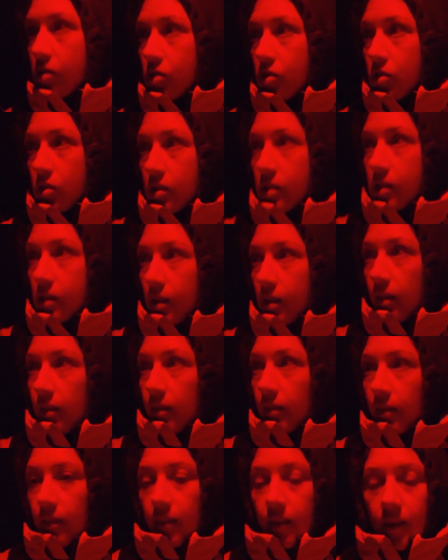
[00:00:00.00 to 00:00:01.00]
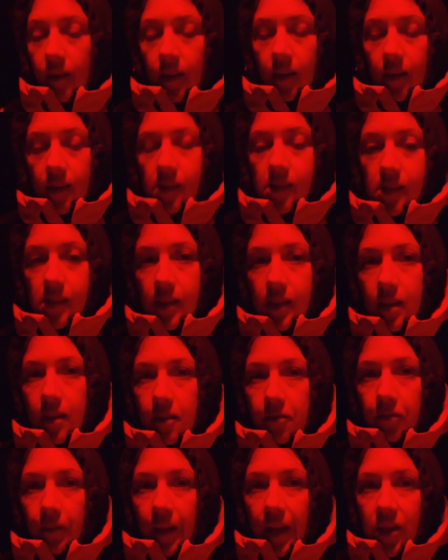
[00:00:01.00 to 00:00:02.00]
just see
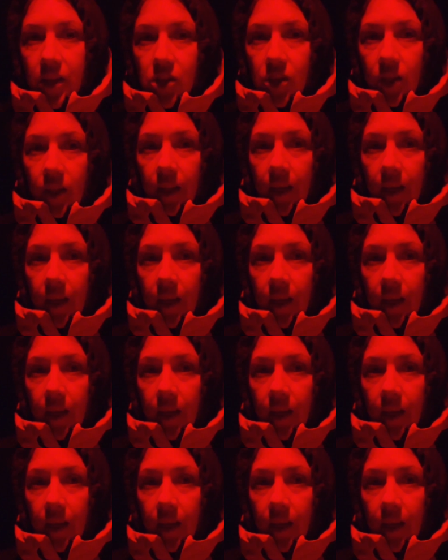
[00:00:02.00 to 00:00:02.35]
the flashing